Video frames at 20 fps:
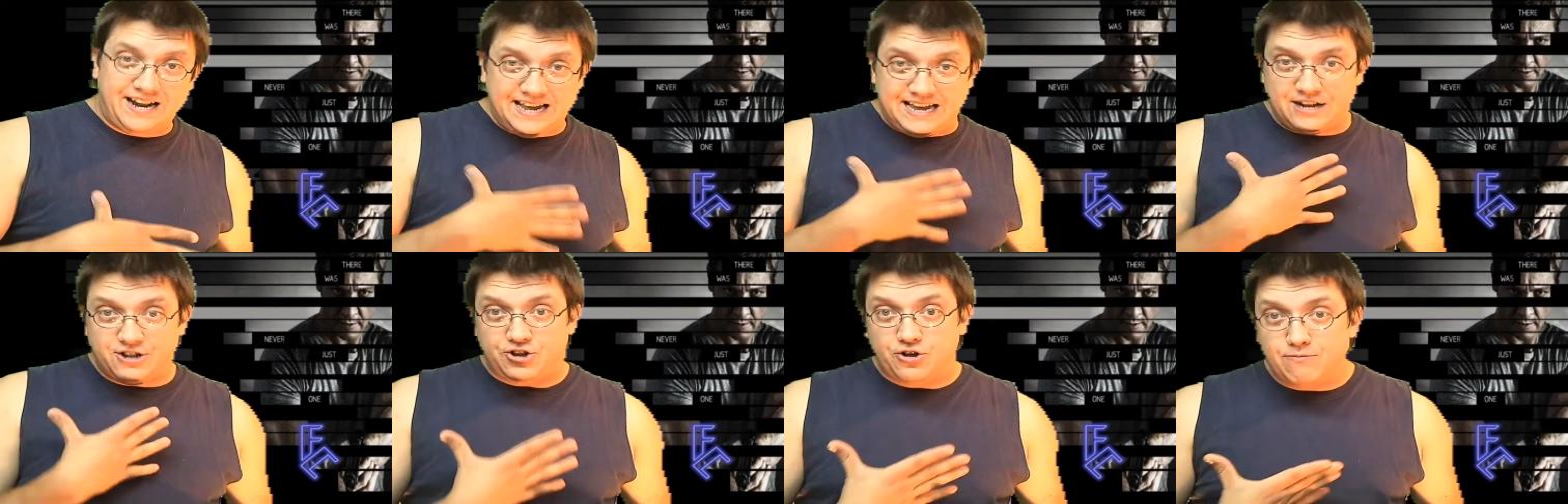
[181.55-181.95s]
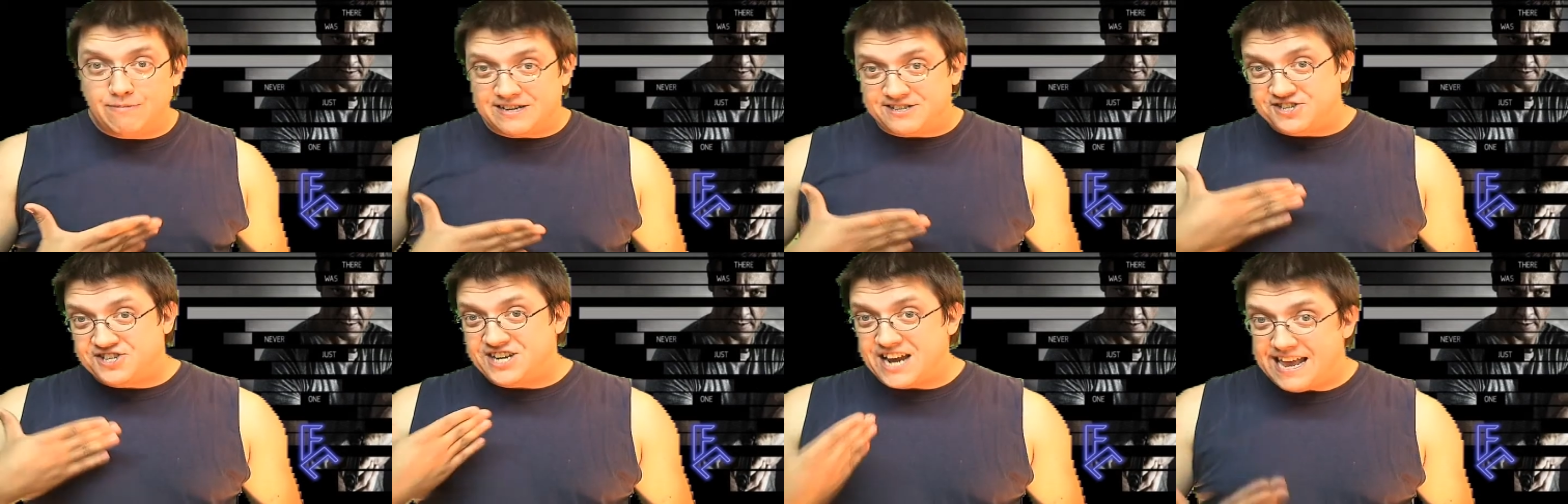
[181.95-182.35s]
didn't get too
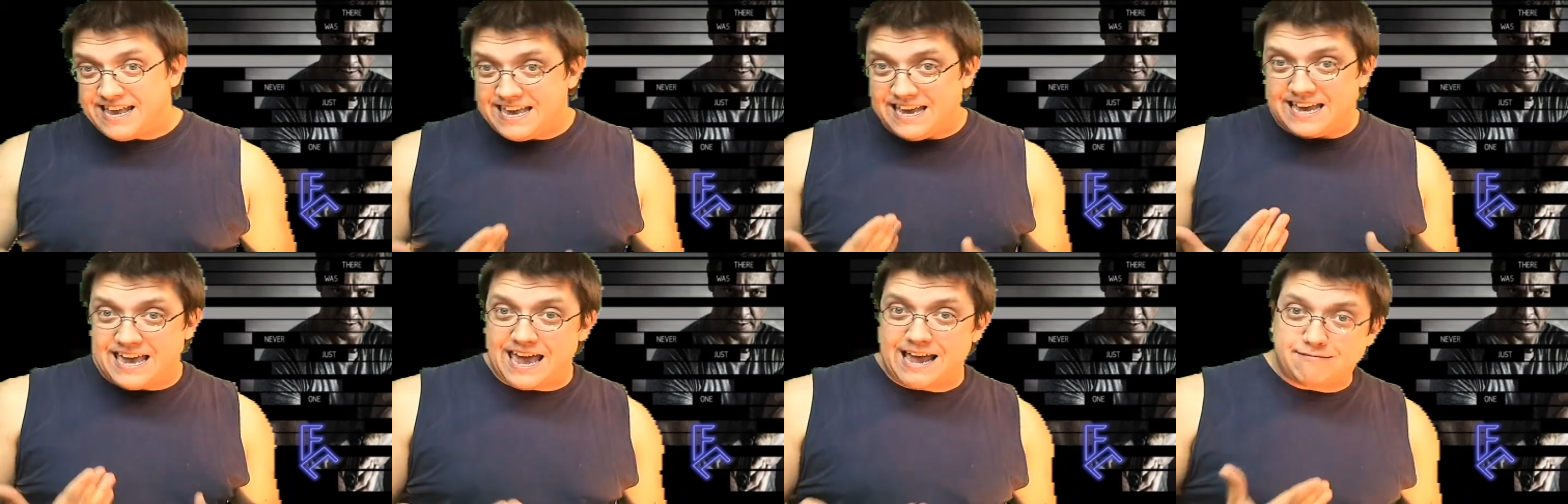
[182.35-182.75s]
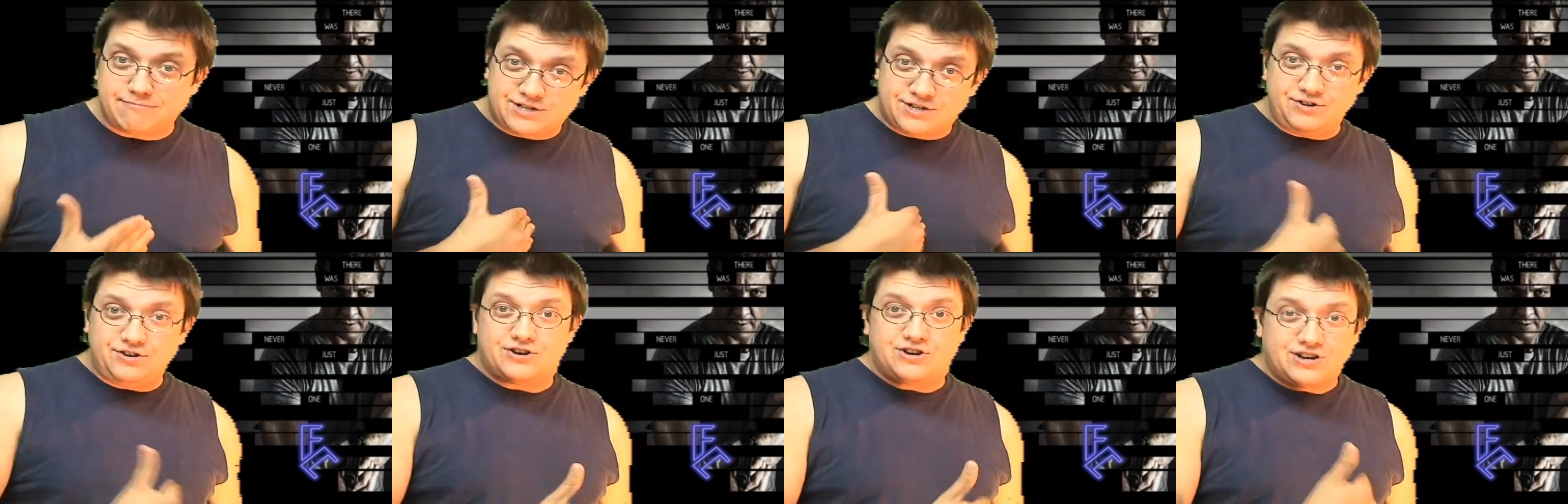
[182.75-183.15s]
much shaky cam,
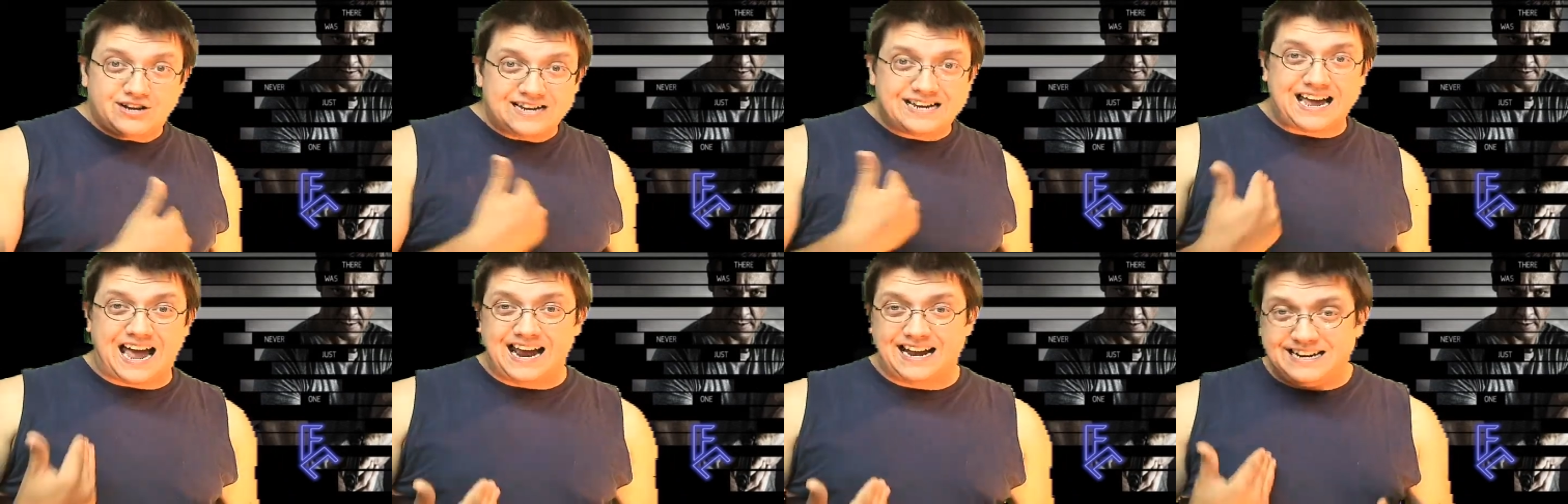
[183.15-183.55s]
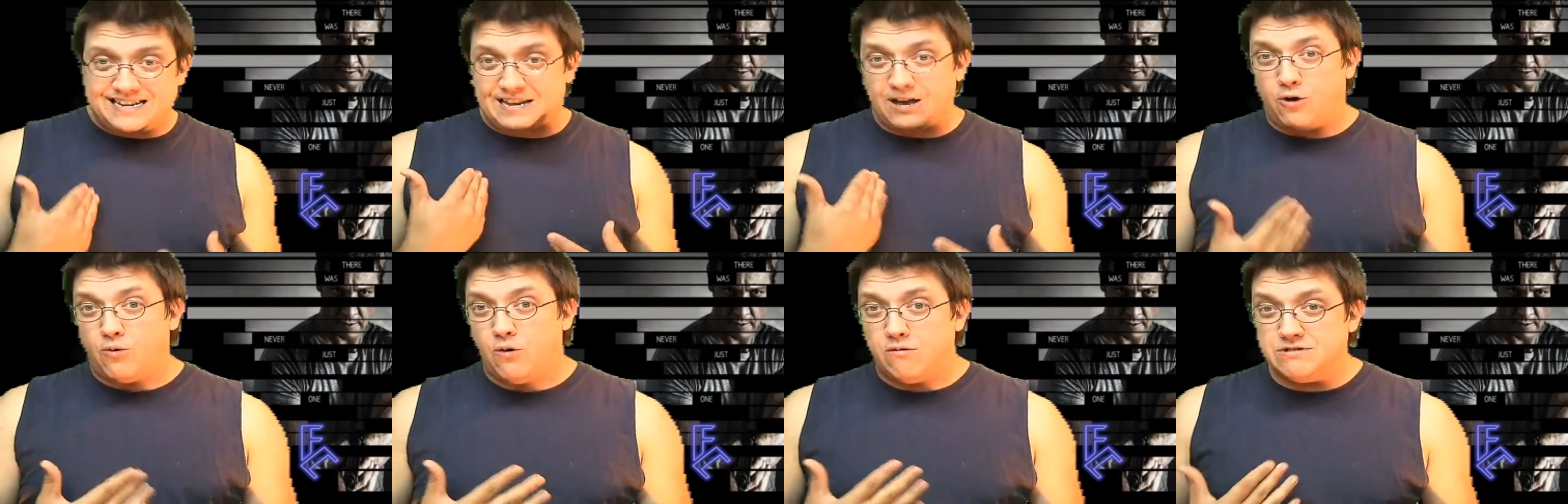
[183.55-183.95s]
so you could kind of
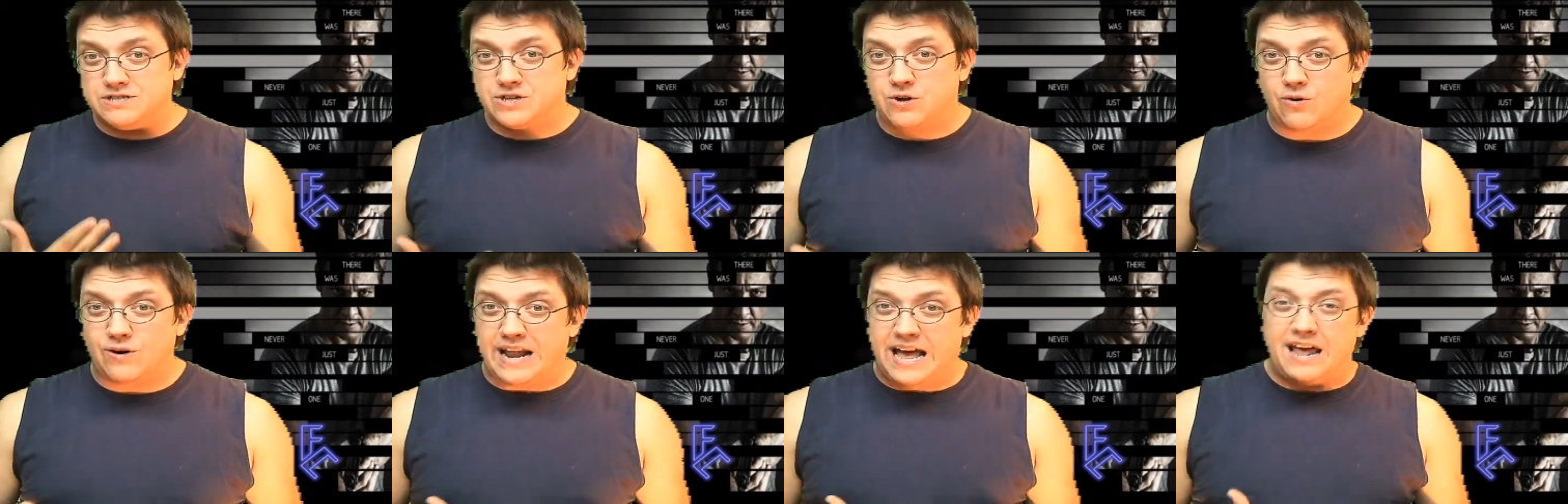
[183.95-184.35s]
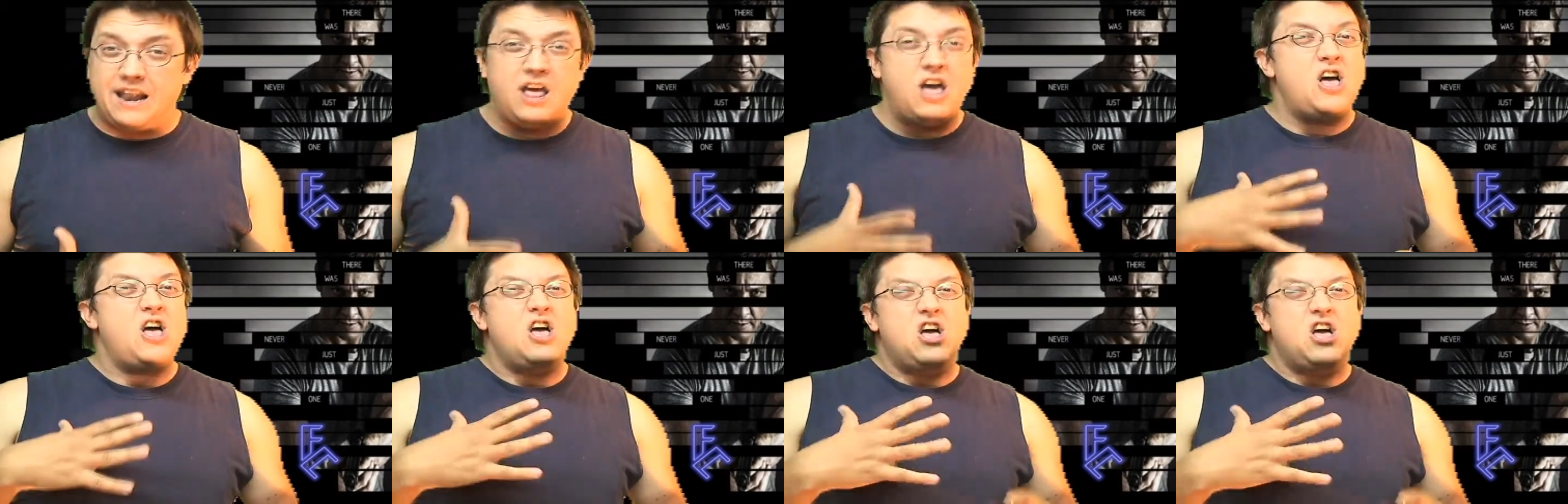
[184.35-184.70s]
tell what was going on,